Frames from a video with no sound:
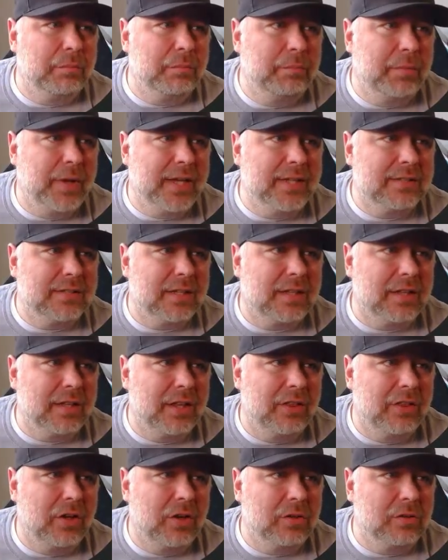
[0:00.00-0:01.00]
Basically,
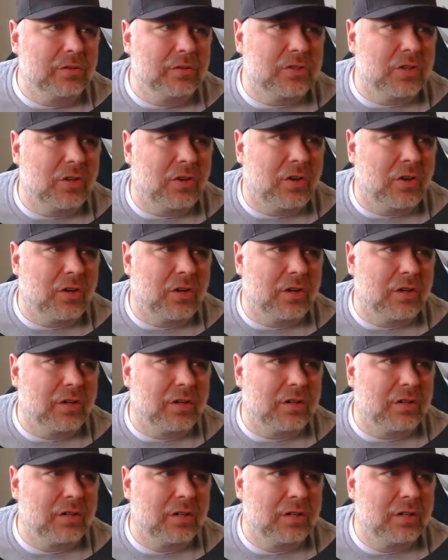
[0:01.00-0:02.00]
those
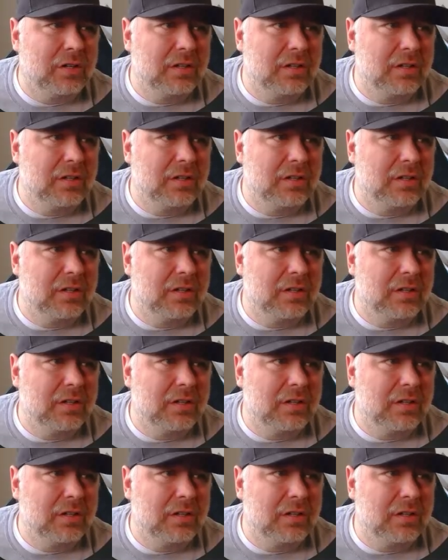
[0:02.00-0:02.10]
are